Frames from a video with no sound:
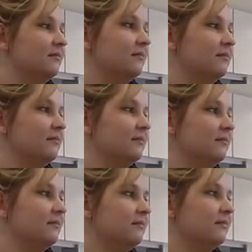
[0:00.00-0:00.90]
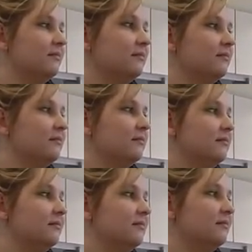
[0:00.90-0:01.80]

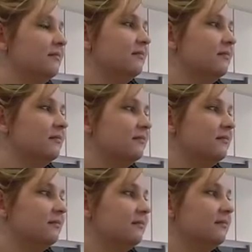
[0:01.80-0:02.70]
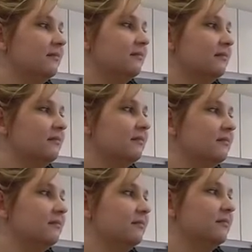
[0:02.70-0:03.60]

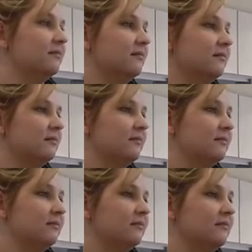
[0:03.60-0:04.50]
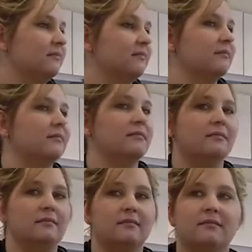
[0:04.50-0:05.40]

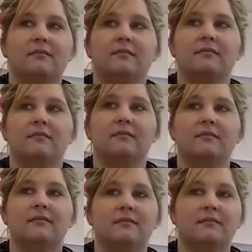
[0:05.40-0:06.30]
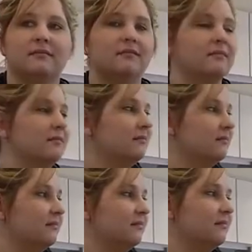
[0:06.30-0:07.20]

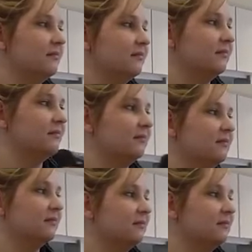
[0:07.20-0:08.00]
(silent)